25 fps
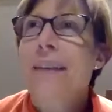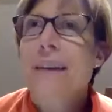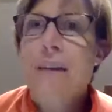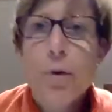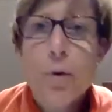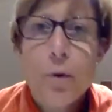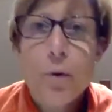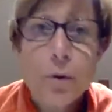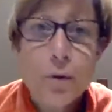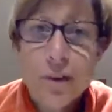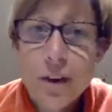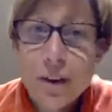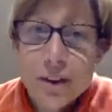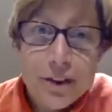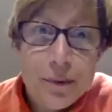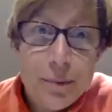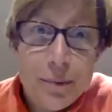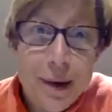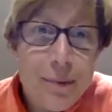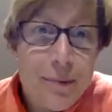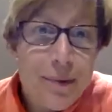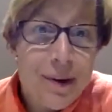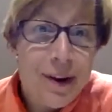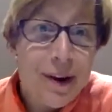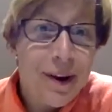oh, lots of
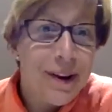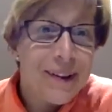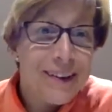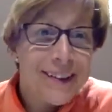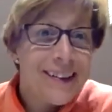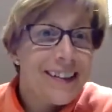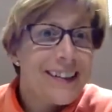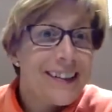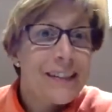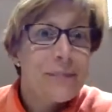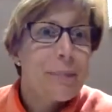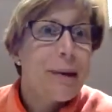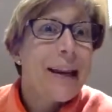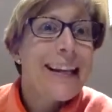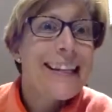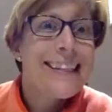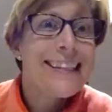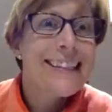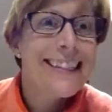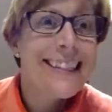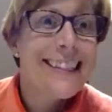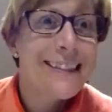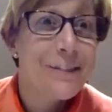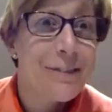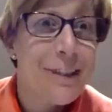people going nice
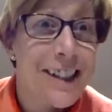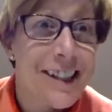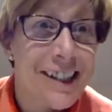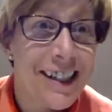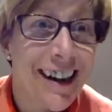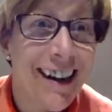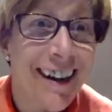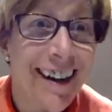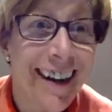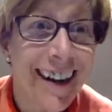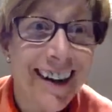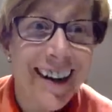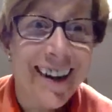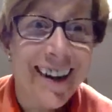places. Where shall I go